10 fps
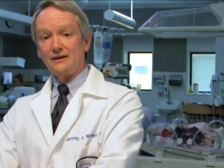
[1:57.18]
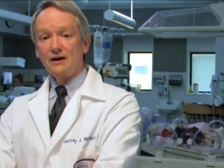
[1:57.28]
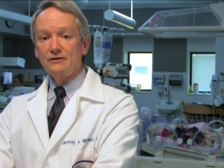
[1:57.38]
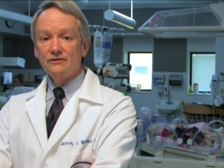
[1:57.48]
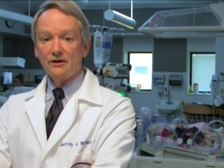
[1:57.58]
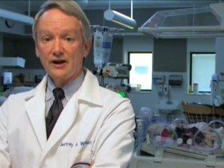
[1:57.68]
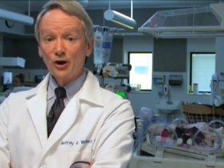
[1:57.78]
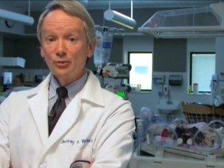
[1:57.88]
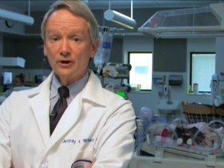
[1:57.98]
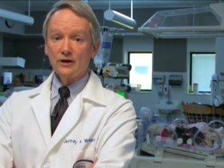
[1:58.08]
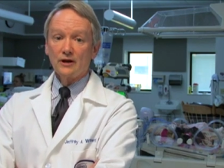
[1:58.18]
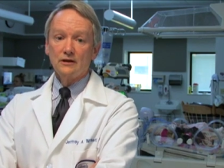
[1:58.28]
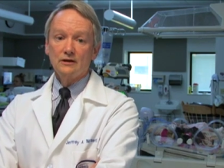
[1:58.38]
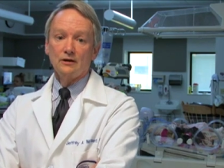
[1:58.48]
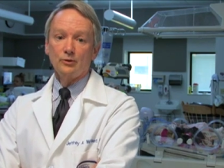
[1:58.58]
life and air breathing
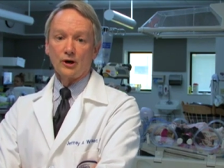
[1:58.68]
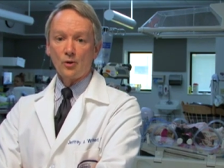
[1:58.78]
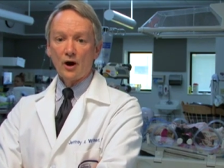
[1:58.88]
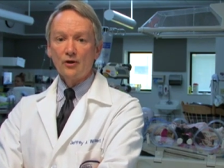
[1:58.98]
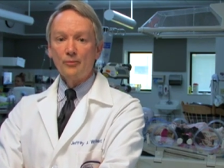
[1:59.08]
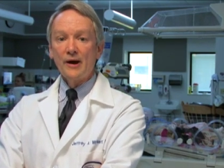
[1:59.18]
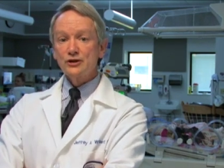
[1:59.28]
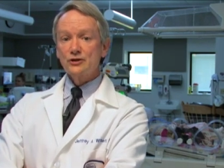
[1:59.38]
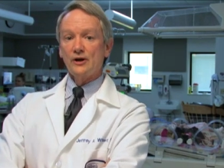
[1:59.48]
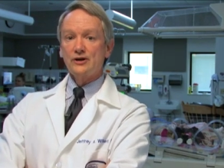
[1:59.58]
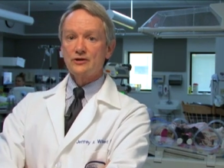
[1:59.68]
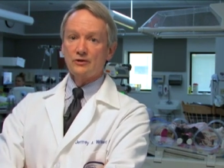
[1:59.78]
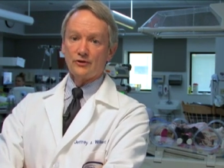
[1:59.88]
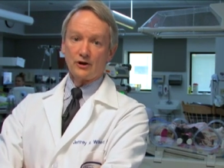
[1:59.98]
require the maturation of the